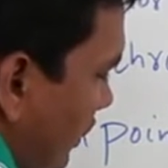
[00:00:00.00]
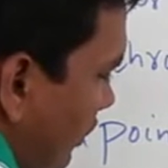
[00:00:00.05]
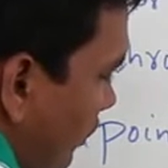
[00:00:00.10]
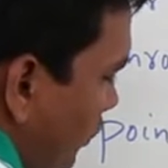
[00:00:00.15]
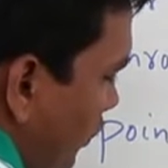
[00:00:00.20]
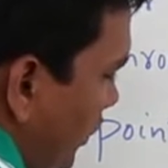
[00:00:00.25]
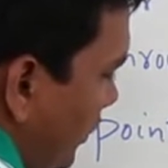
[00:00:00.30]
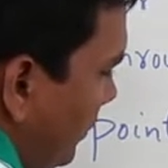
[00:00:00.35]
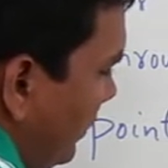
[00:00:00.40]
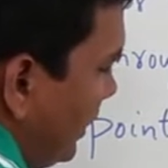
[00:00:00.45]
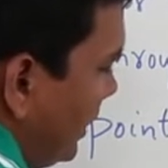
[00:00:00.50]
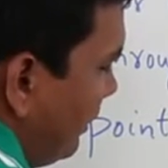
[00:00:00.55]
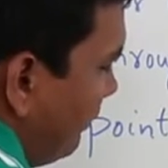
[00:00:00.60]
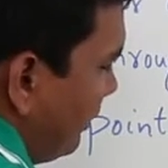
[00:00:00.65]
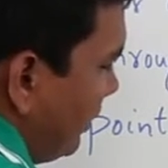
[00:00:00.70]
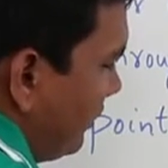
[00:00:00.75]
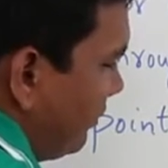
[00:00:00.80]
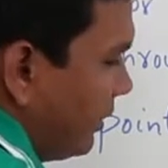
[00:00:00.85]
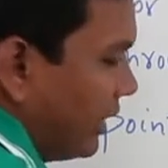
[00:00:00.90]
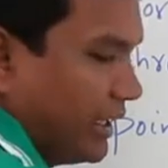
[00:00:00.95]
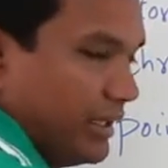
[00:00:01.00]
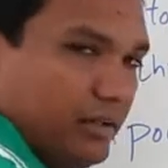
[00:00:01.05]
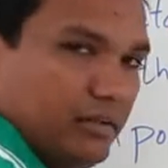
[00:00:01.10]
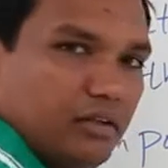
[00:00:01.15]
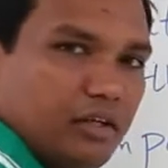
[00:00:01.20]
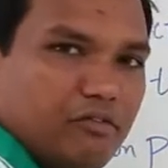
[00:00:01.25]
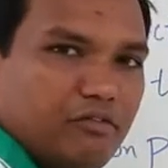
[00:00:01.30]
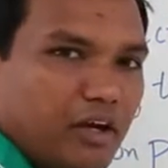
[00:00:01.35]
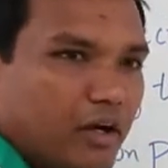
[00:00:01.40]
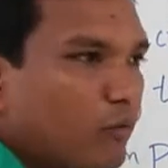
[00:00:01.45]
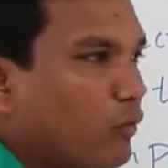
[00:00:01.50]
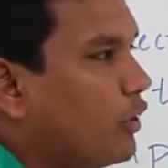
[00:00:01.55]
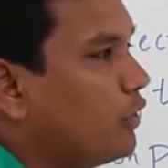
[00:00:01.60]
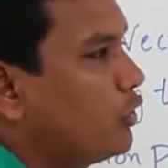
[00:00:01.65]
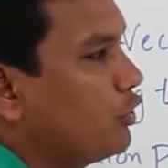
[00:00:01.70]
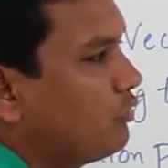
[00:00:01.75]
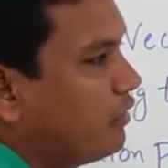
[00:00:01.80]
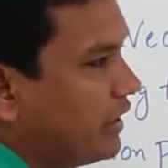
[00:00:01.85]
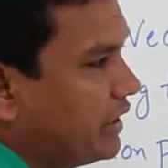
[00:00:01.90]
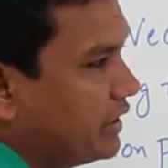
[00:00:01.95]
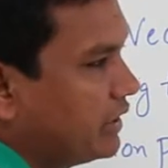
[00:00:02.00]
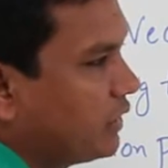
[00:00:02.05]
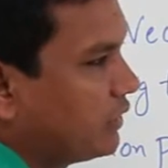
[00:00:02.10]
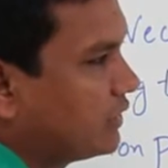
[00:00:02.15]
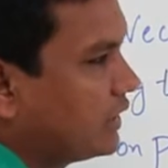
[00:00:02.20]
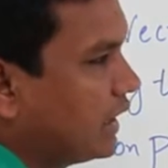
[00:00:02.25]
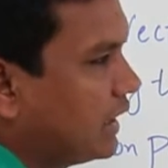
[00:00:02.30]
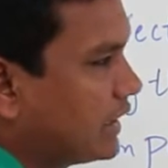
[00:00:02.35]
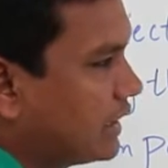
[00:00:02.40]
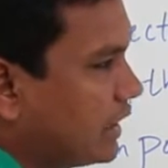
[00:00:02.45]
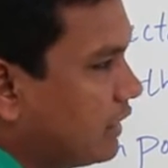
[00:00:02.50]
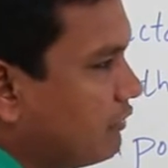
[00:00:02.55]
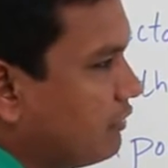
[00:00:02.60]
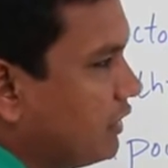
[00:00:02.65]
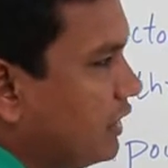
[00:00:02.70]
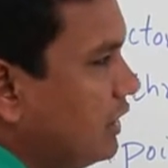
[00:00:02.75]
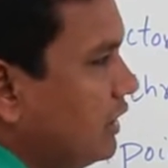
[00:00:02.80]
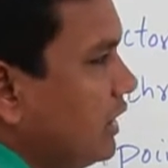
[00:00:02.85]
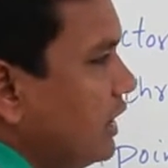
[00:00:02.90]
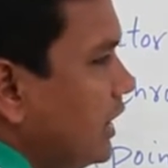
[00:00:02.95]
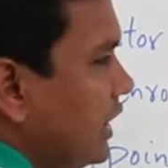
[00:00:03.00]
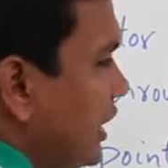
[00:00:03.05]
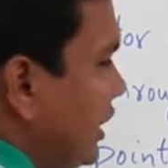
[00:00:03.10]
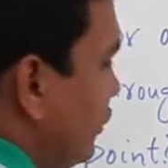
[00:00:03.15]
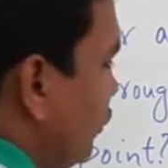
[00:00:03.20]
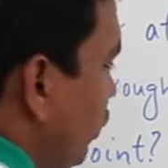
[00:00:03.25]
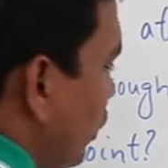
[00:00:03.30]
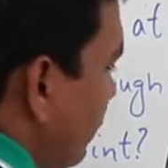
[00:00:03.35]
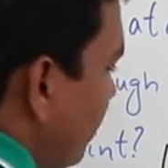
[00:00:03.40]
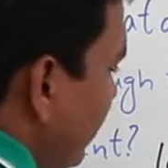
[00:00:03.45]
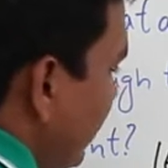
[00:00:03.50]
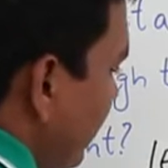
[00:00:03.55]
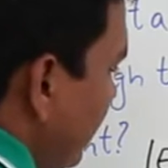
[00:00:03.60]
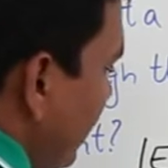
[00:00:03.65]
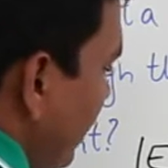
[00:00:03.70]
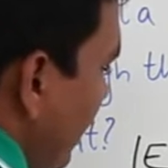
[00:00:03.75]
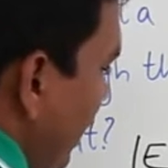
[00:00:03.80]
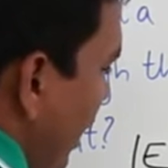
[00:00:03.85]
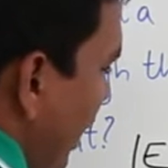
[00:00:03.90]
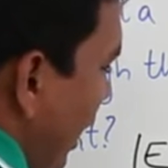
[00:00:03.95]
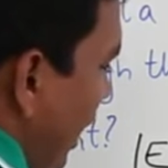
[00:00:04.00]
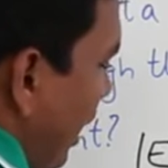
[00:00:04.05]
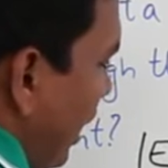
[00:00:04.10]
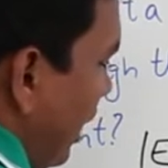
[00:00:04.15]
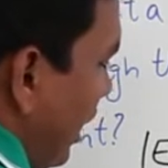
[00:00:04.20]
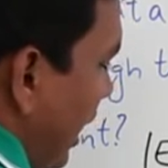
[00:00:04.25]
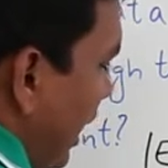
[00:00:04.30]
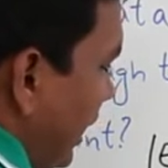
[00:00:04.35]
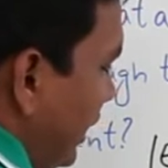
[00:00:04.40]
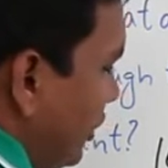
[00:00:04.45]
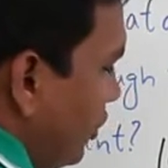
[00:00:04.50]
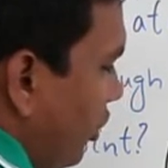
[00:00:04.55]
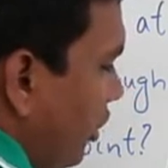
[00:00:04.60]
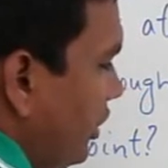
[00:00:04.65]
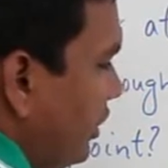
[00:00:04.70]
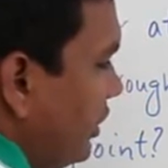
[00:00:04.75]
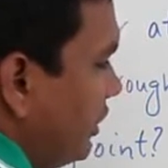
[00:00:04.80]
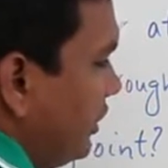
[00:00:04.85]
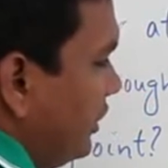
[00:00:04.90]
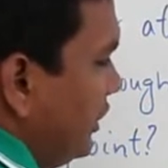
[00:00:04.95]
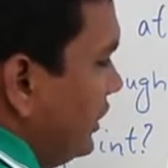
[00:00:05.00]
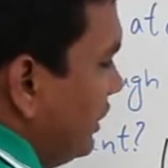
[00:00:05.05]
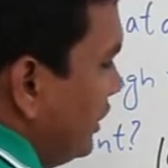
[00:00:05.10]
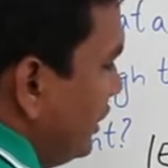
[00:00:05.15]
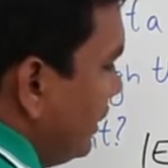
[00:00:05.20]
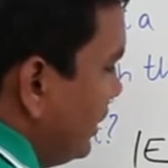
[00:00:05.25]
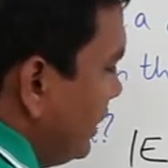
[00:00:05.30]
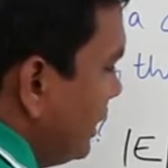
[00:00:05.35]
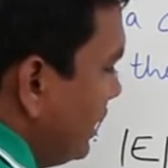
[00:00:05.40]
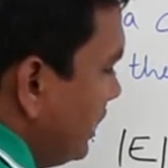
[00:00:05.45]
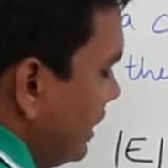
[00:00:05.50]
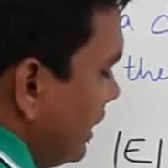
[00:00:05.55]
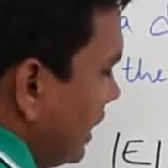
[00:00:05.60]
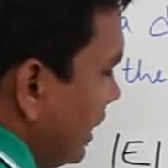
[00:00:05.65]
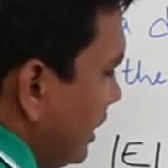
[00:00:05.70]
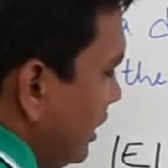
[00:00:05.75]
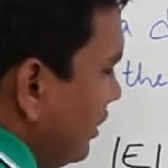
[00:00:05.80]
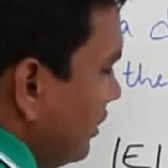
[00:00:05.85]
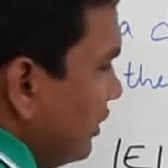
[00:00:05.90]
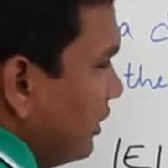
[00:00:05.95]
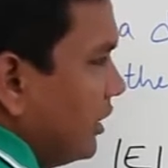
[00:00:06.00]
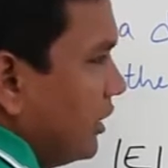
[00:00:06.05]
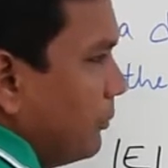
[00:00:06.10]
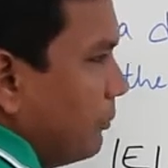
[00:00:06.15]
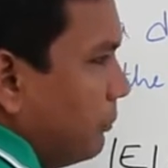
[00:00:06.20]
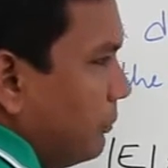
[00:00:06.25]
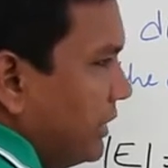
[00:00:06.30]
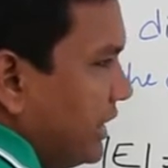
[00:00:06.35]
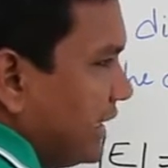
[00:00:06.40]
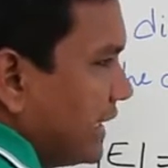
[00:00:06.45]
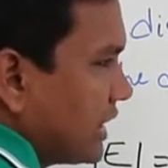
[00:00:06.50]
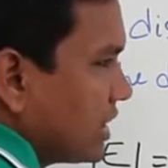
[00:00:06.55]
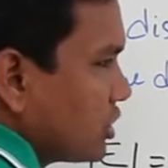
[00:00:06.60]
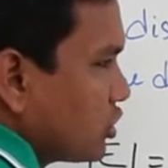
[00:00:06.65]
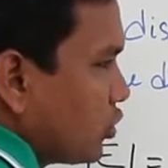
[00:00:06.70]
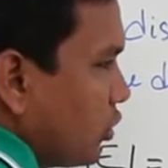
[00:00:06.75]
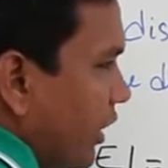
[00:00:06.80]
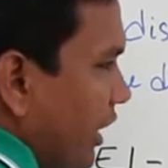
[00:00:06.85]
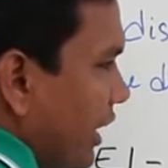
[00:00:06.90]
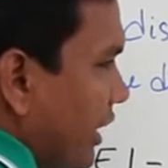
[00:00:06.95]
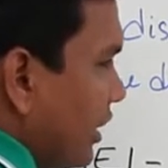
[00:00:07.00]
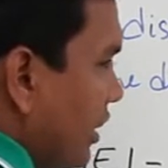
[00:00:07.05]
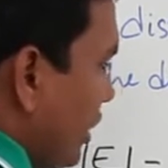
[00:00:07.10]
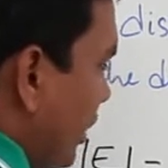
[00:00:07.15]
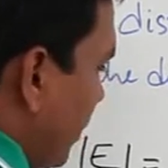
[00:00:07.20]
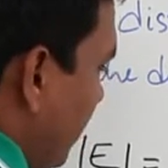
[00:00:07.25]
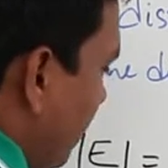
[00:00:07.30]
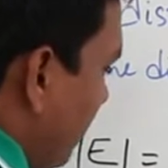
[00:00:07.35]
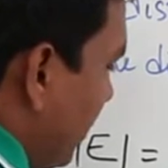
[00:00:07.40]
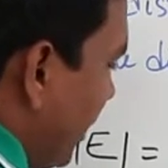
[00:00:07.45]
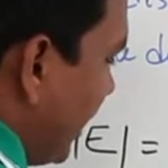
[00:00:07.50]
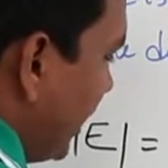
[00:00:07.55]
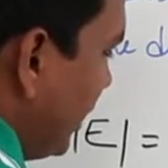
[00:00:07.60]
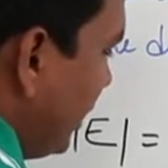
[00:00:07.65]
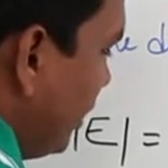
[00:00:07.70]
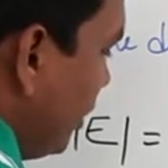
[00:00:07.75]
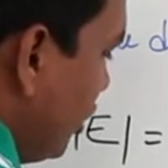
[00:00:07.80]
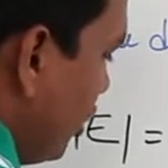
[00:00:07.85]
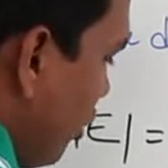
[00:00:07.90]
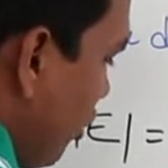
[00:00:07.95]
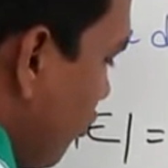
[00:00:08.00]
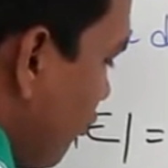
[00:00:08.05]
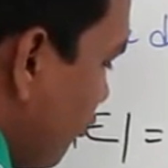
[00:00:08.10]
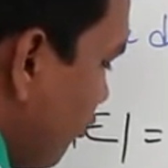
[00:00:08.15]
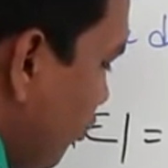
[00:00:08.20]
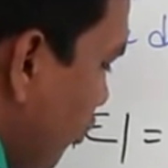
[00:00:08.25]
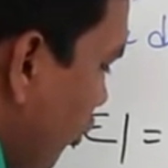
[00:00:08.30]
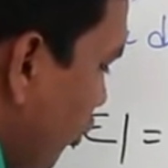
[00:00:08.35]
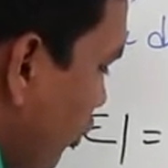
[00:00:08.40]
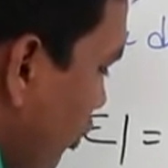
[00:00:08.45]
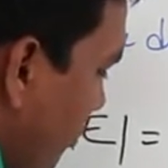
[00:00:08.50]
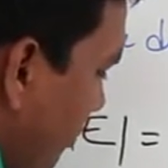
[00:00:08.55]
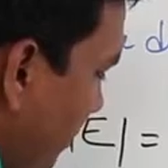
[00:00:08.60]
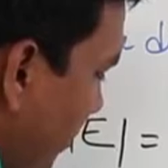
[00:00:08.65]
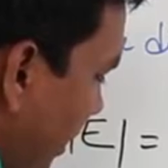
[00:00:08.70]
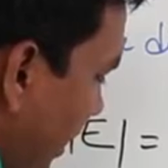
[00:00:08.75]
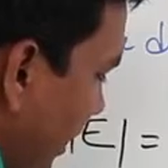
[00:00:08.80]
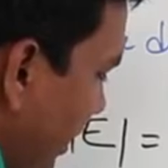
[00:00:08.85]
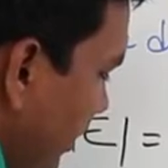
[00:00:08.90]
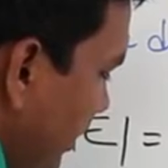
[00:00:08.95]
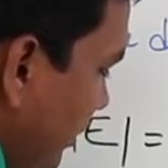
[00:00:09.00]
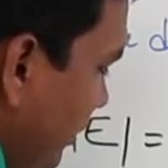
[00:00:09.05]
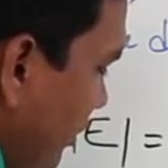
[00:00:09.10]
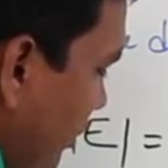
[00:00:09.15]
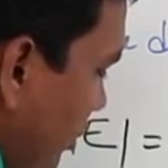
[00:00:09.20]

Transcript: would be given by if I want to find it out the electric field it will be I naught dl beta square by 4 pi